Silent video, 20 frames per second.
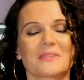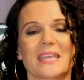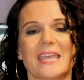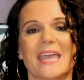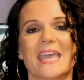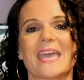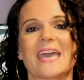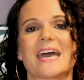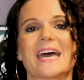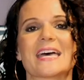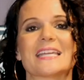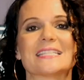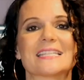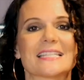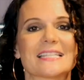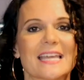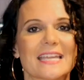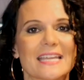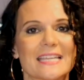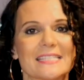And
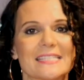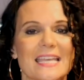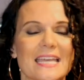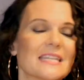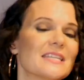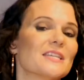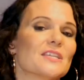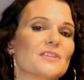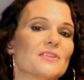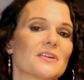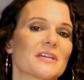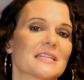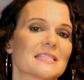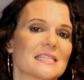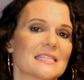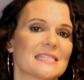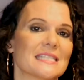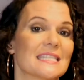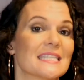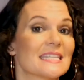like I said, you'll get to
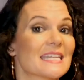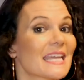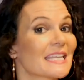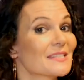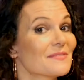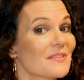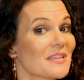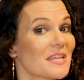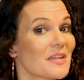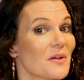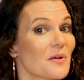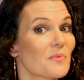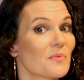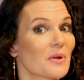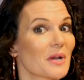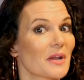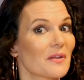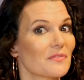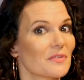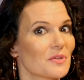see the next video
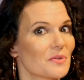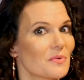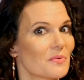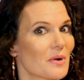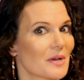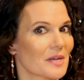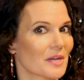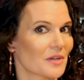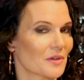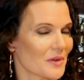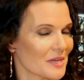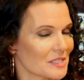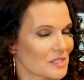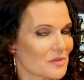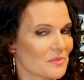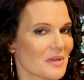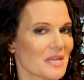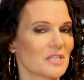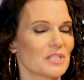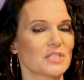where if you want to increase
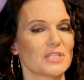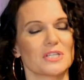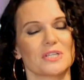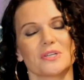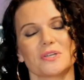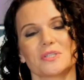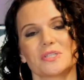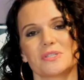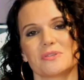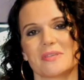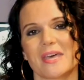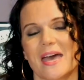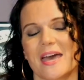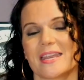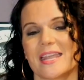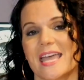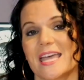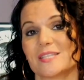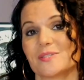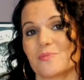your range, you'll do that
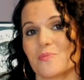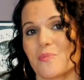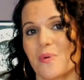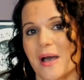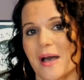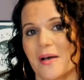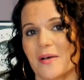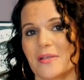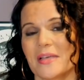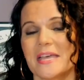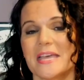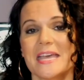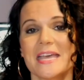as well.